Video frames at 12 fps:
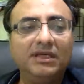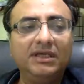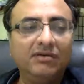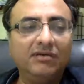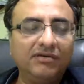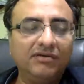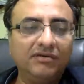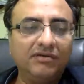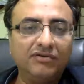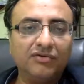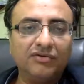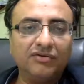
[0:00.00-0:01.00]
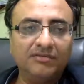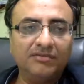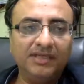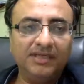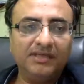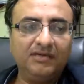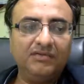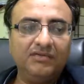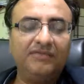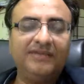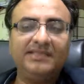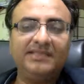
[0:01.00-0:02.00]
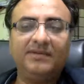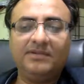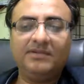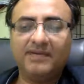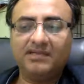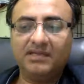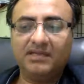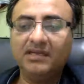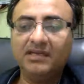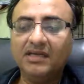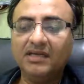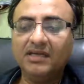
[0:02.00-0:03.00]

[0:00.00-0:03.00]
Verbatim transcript: being on your social media, on your Facebook especially.